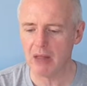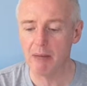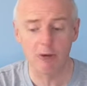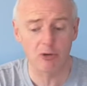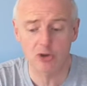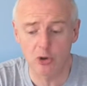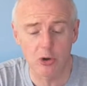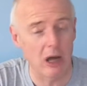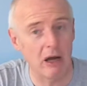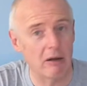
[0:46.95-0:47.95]
I'm not
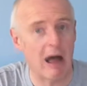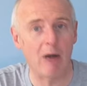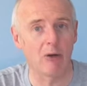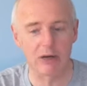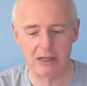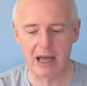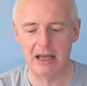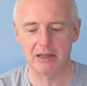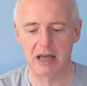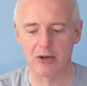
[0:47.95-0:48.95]
sure how long it's
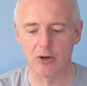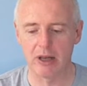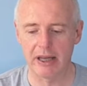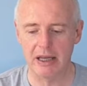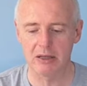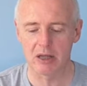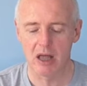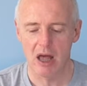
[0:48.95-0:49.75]
had on lees.